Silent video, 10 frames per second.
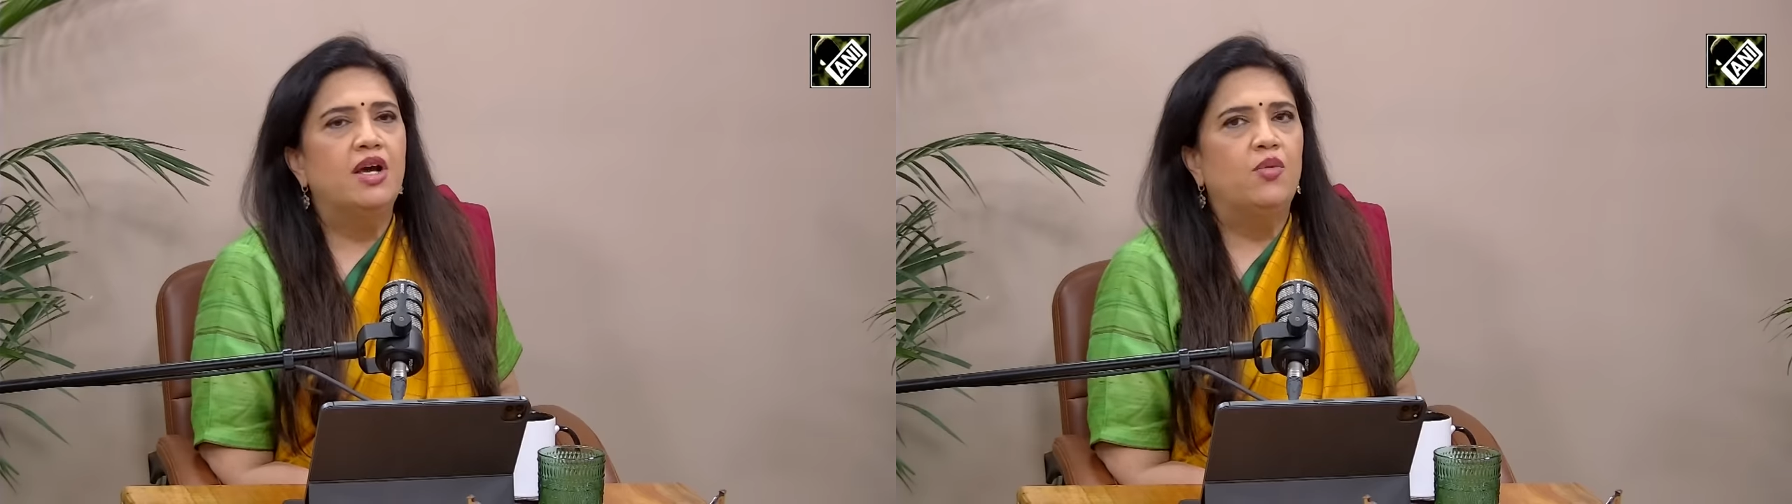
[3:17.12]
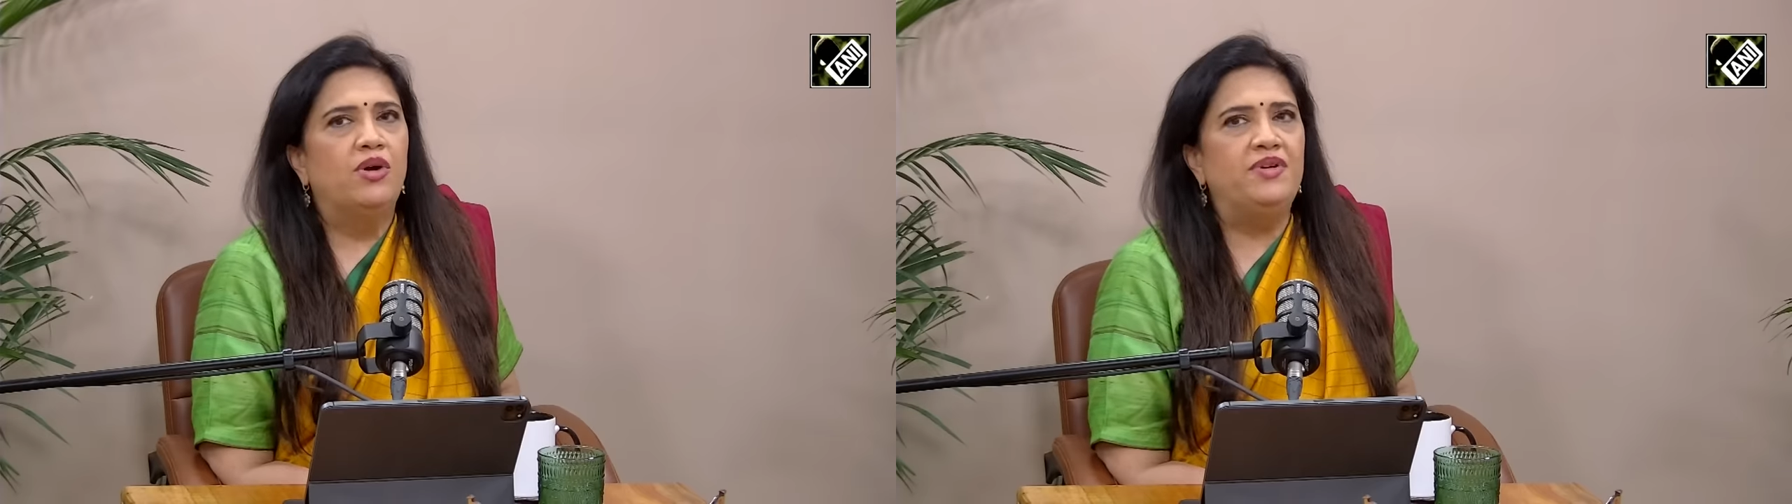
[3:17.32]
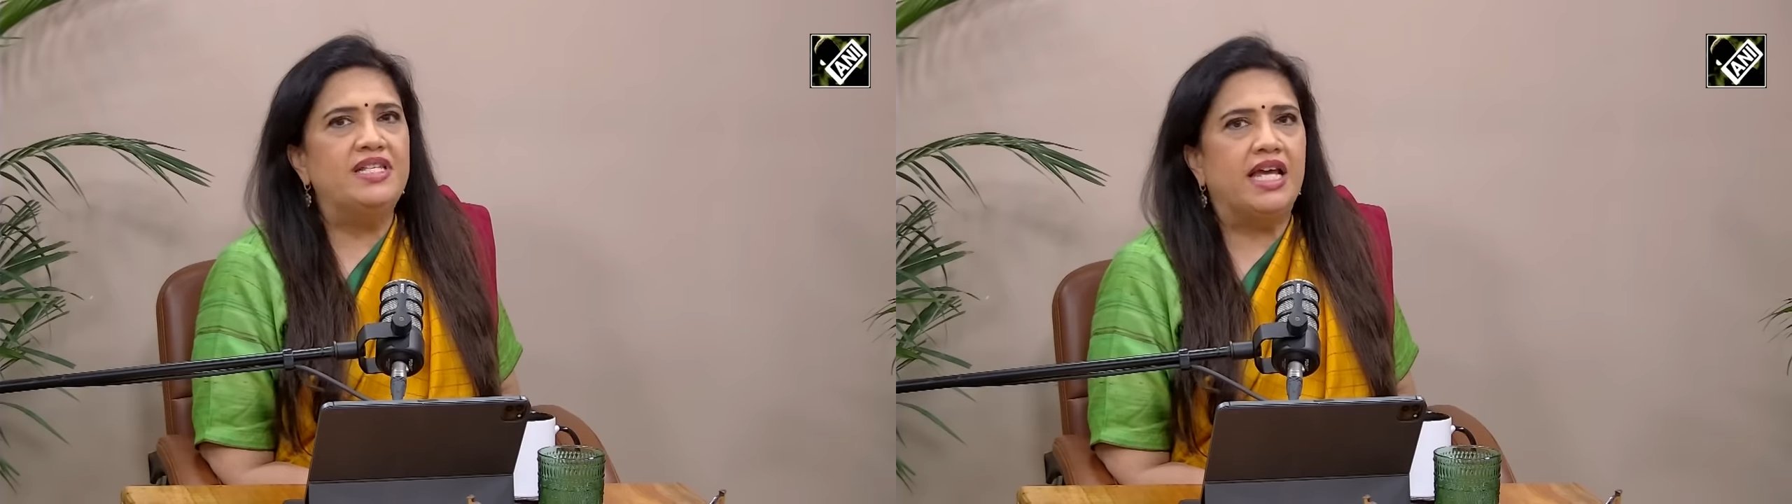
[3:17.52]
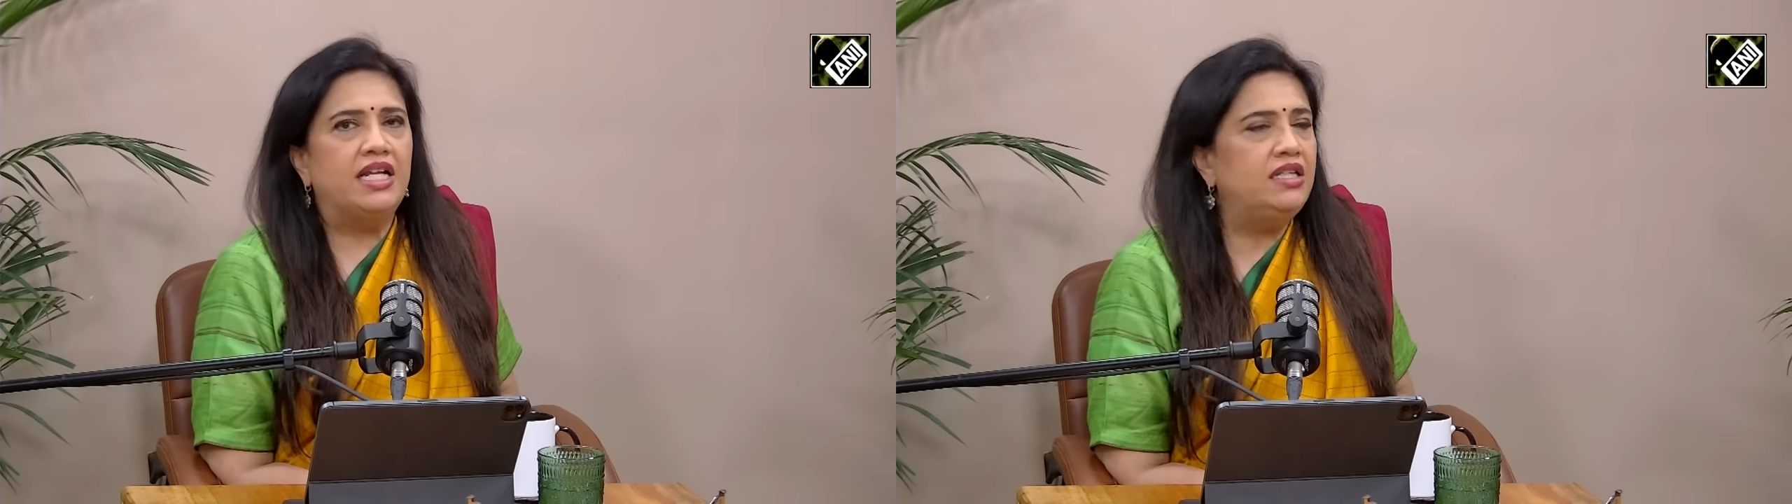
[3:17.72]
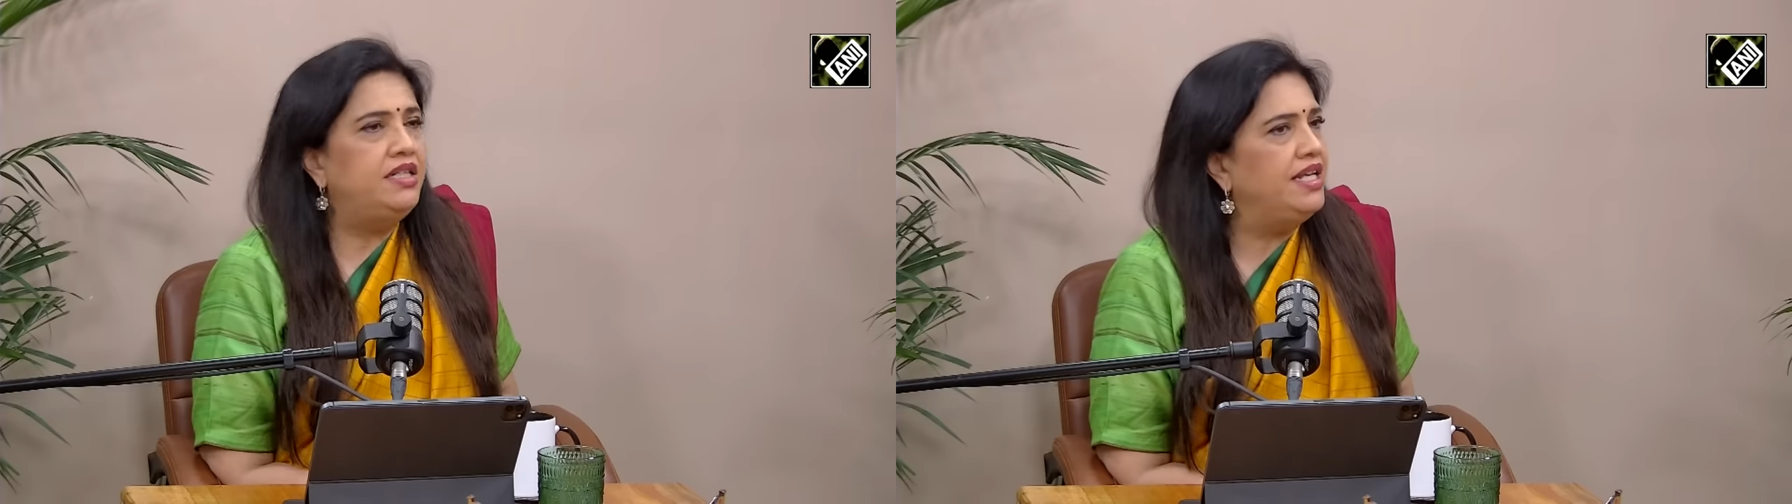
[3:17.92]
when we
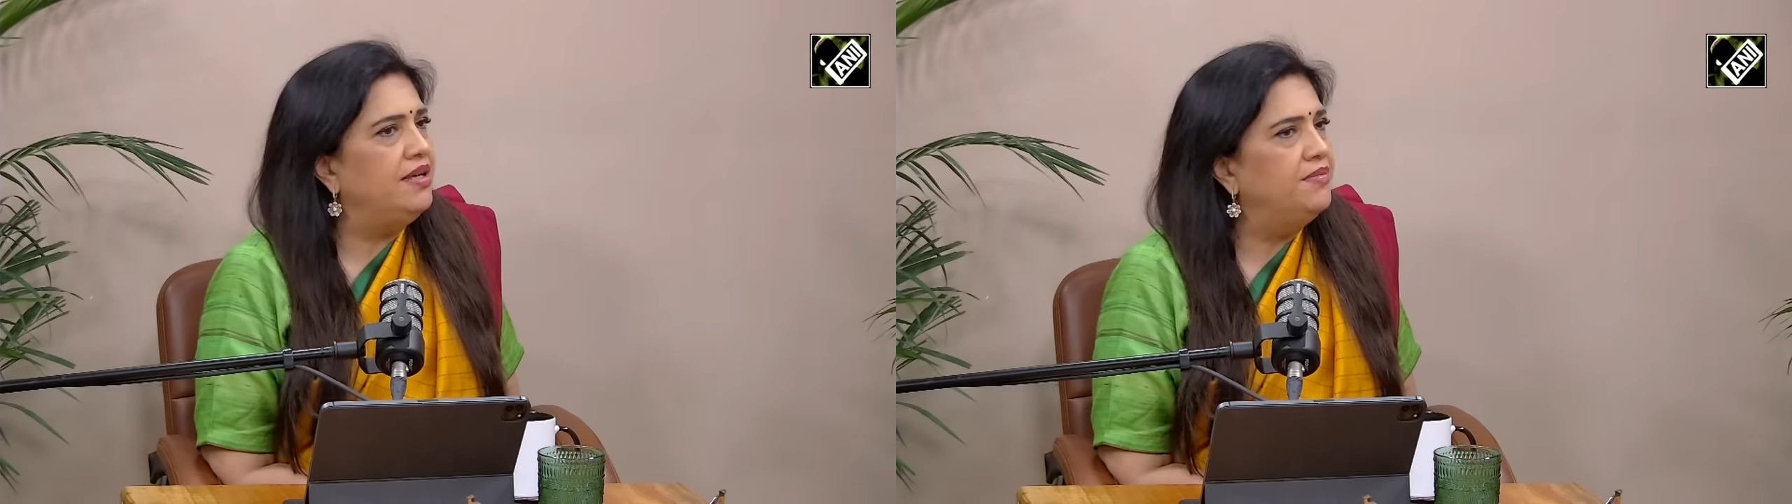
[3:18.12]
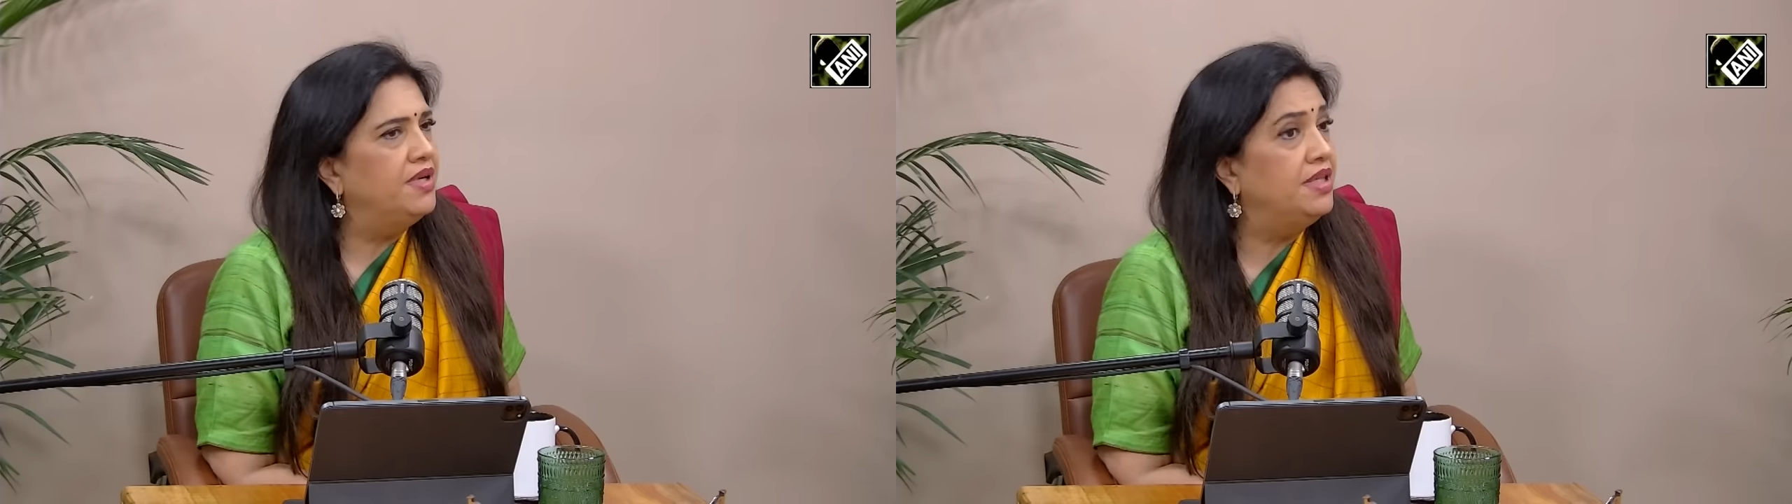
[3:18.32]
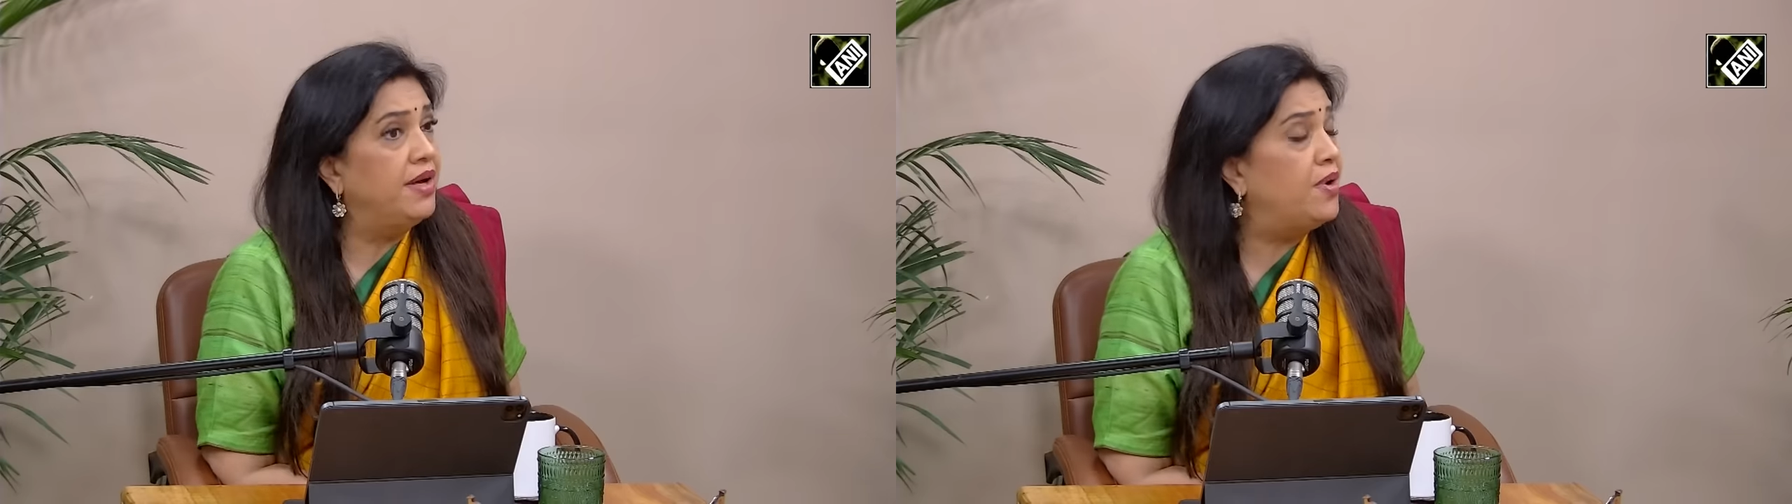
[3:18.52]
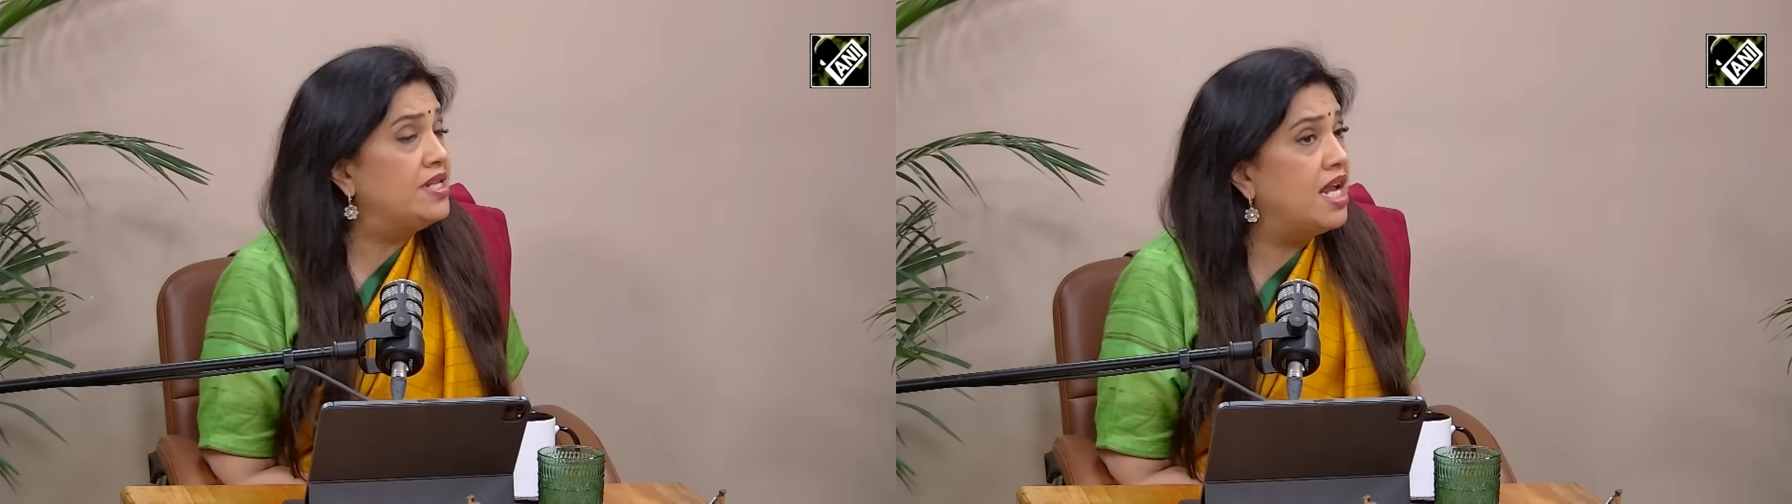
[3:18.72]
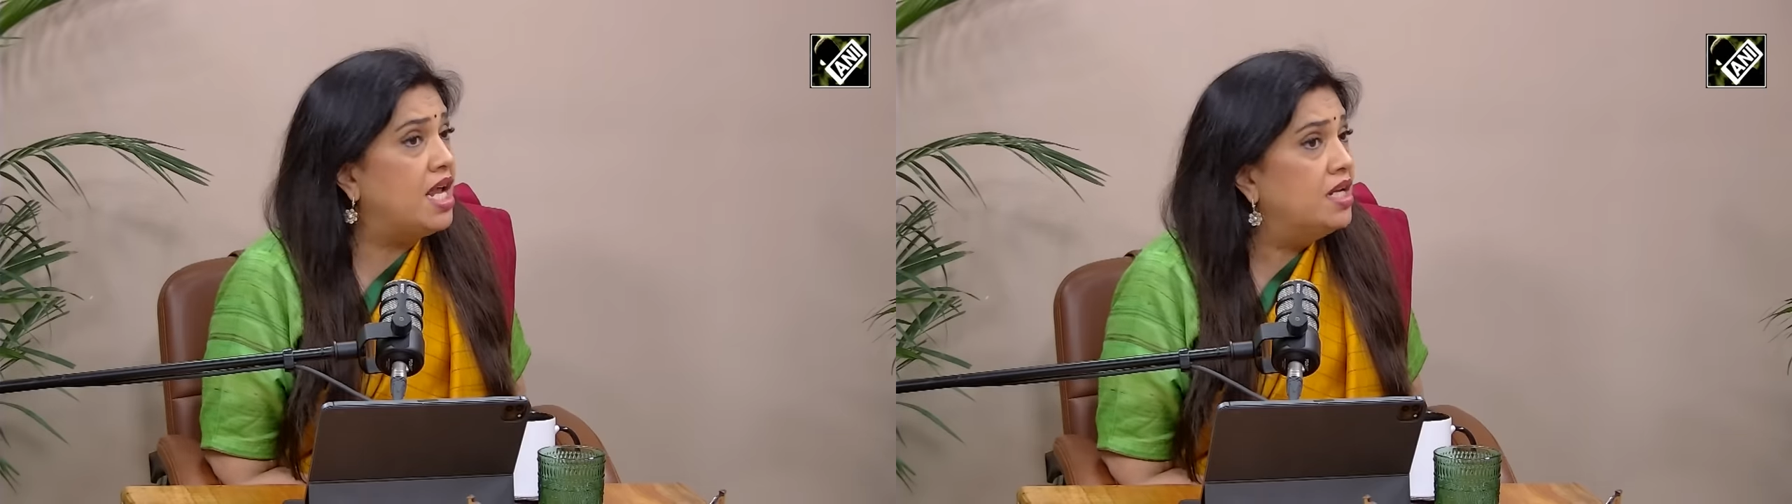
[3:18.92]
sent the team there
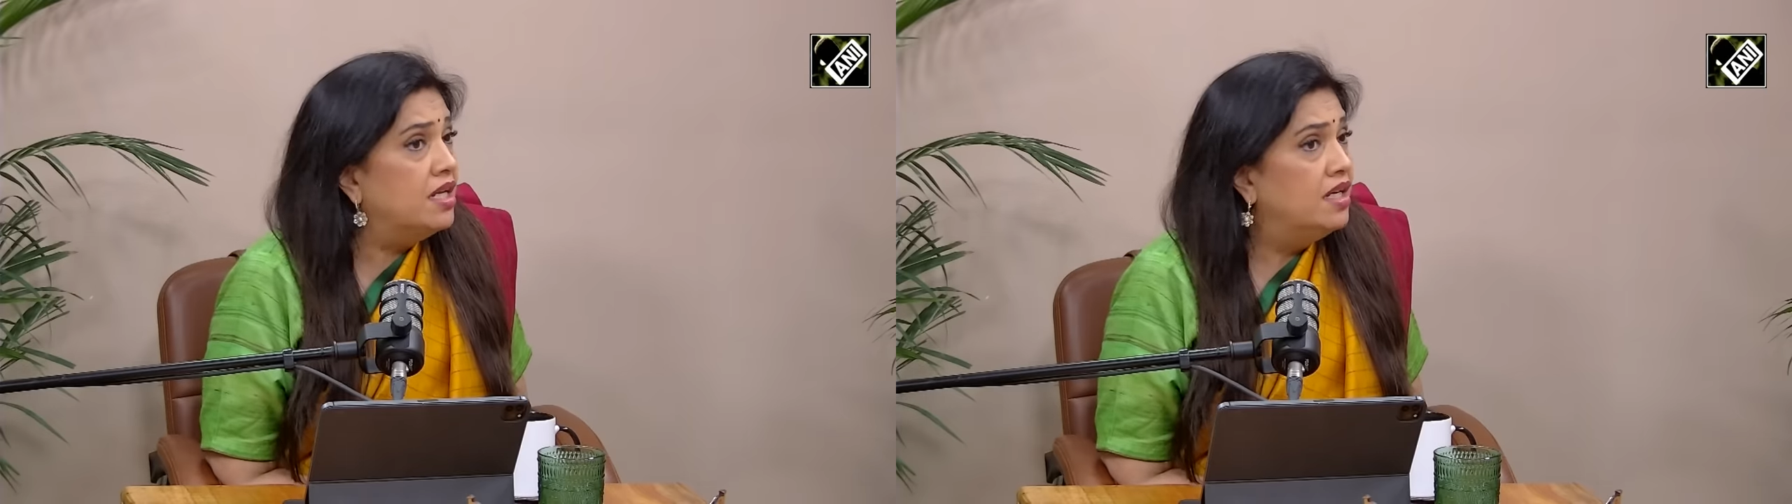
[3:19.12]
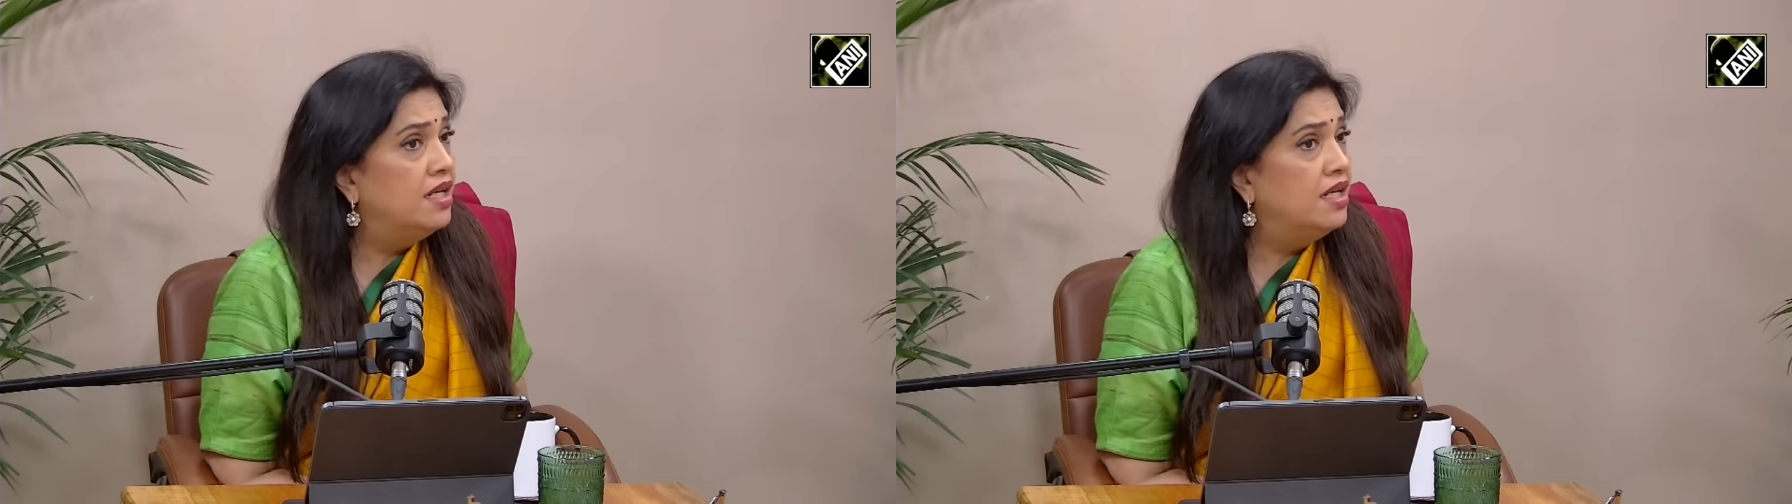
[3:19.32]
was none